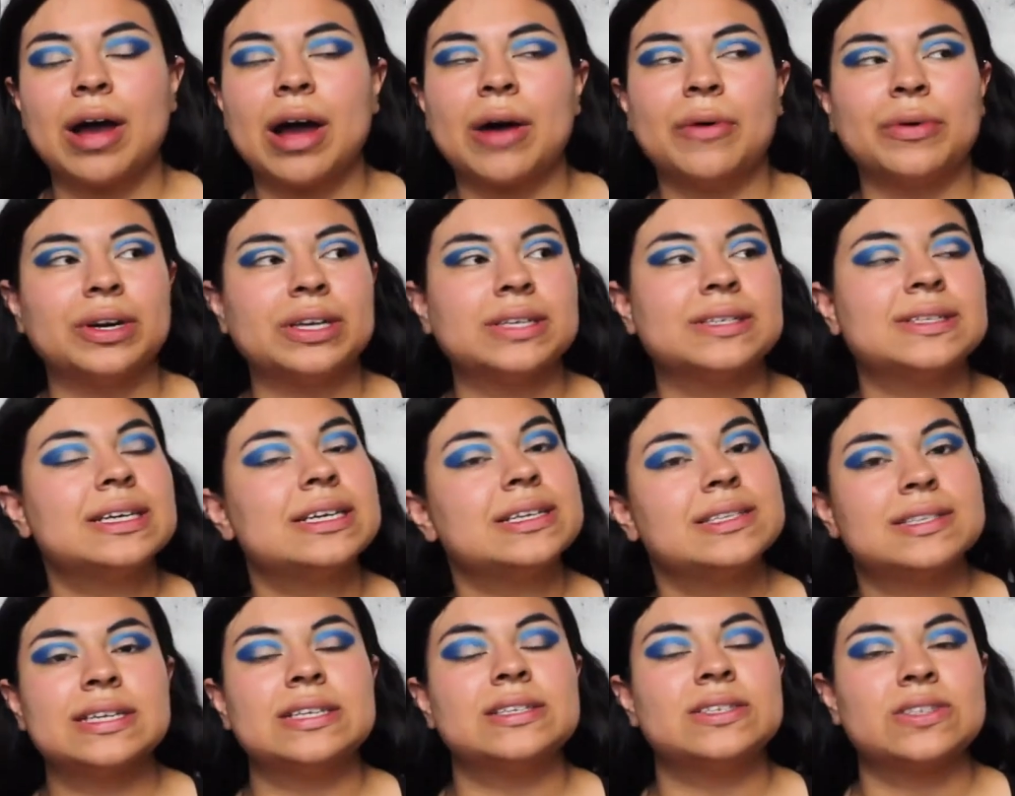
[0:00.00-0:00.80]
I want to
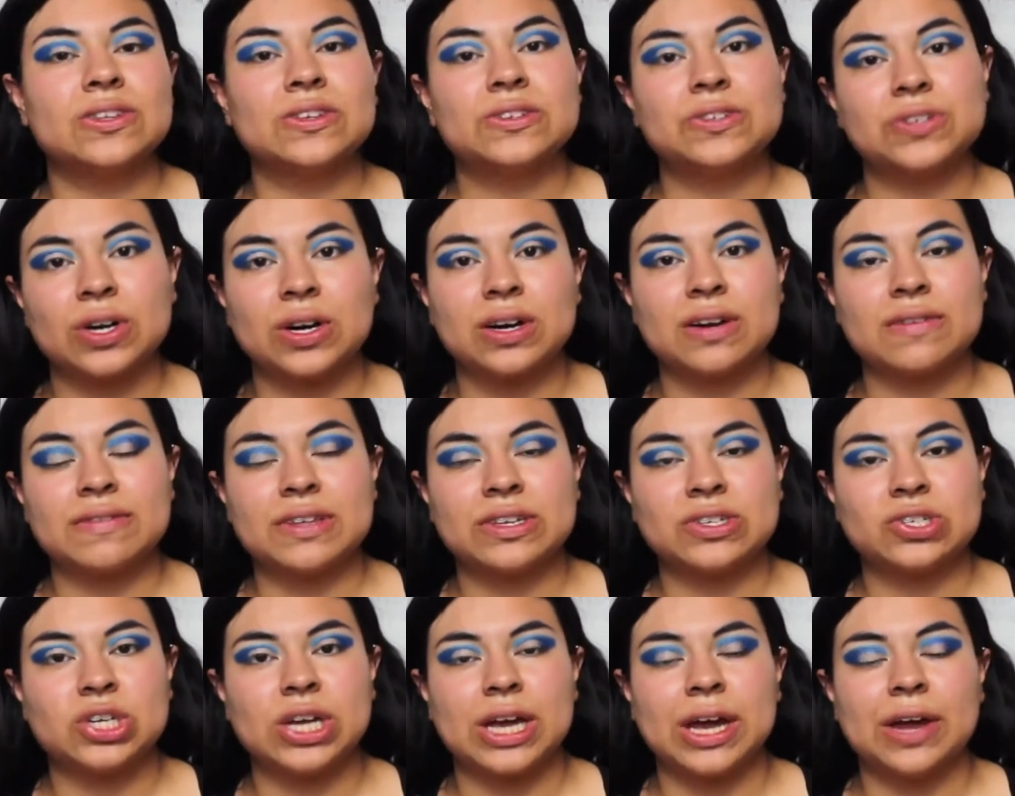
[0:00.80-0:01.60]
say since the start of
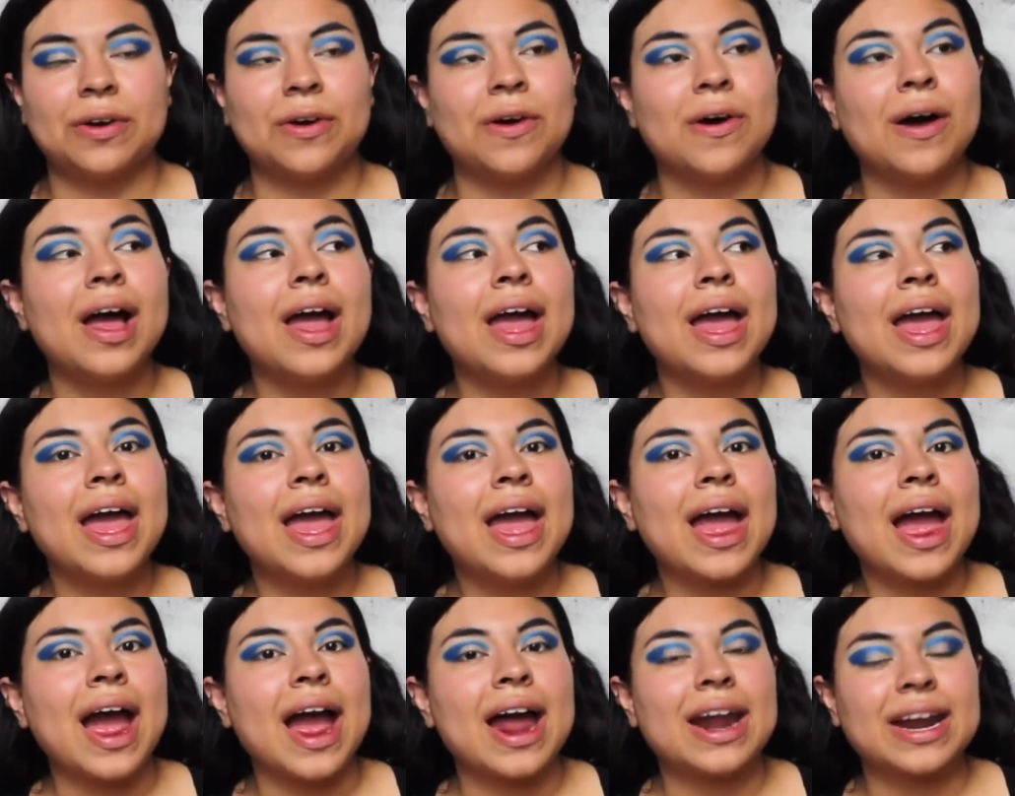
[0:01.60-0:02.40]
this channel,
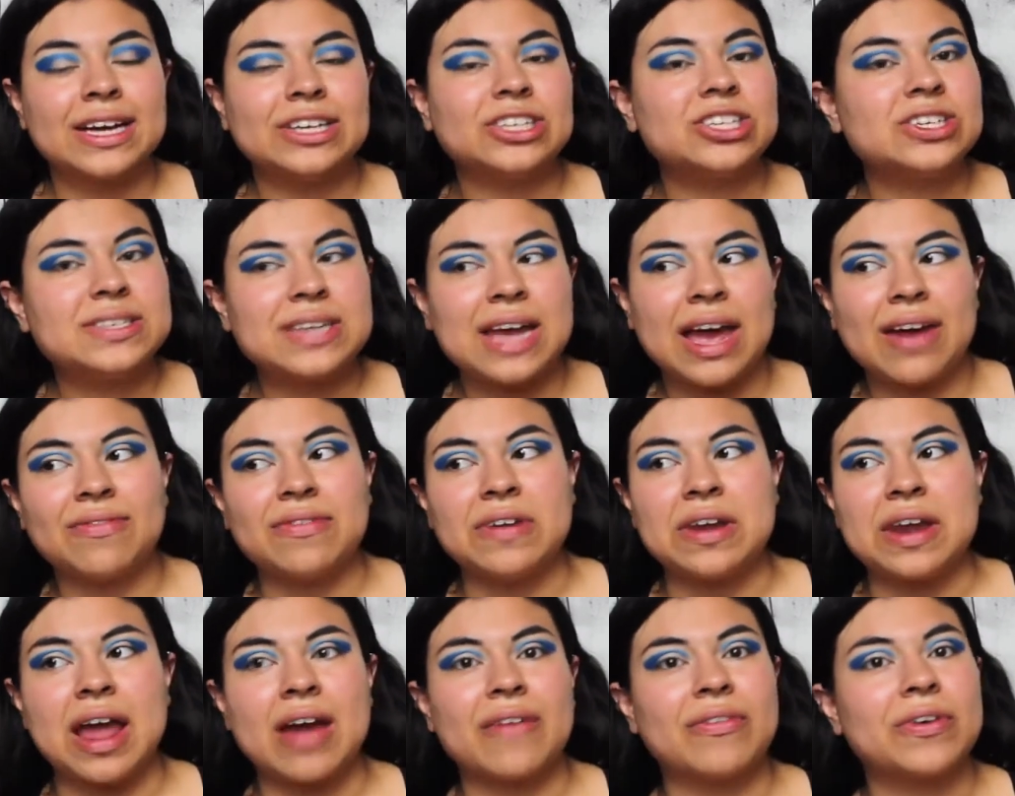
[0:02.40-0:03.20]
and I just
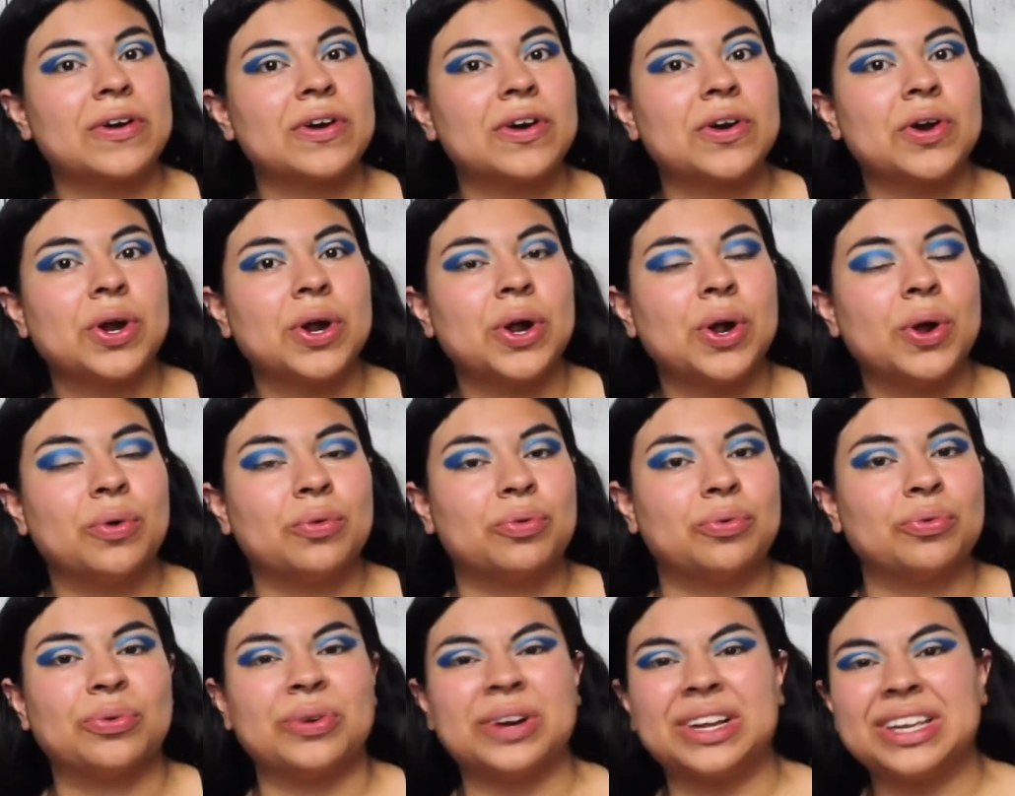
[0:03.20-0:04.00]
have never
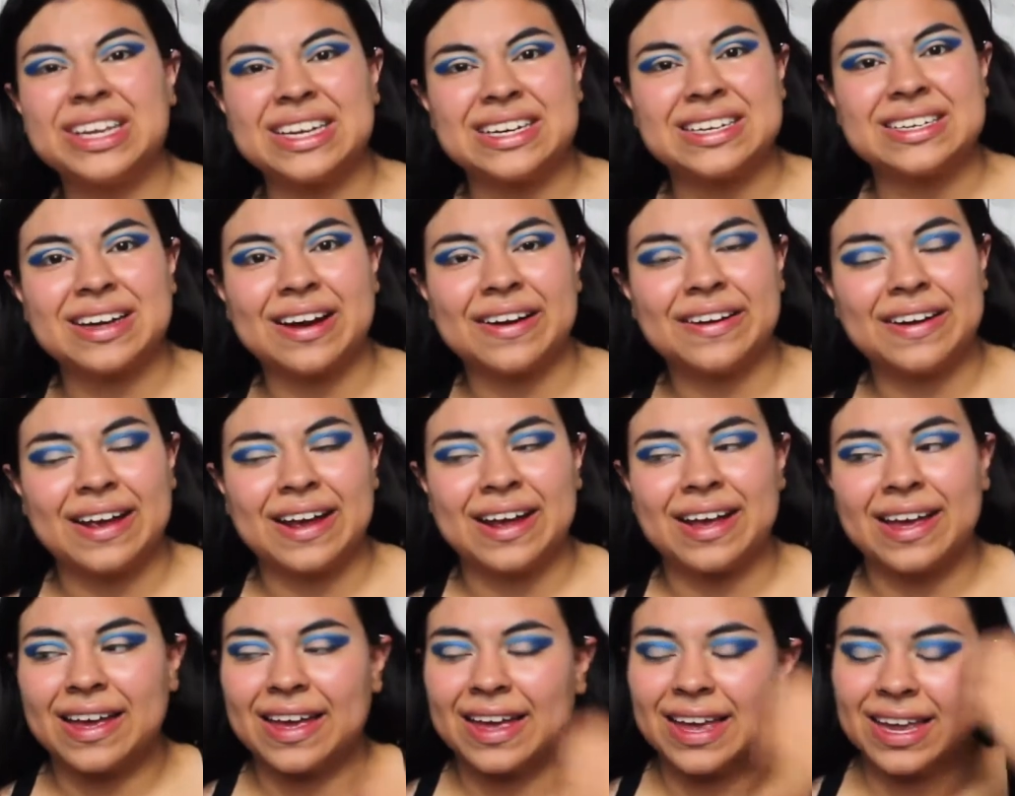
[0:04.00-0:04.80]
really done
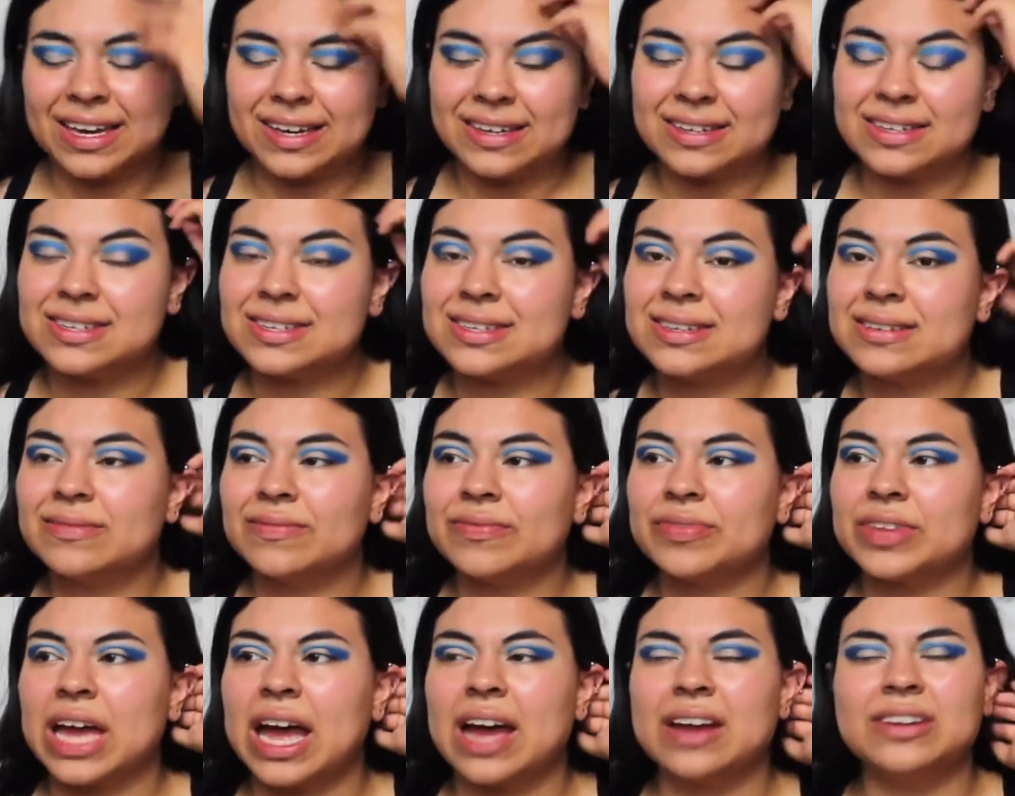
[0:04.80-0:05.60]
it, and
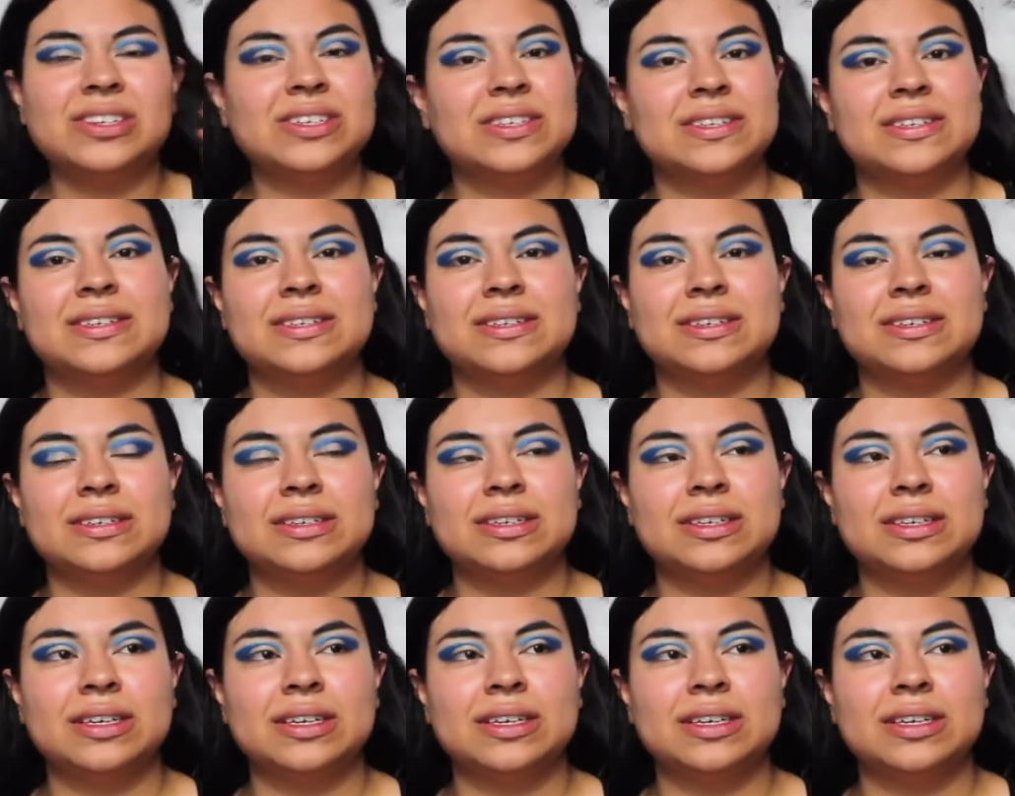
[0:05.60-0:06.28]
I just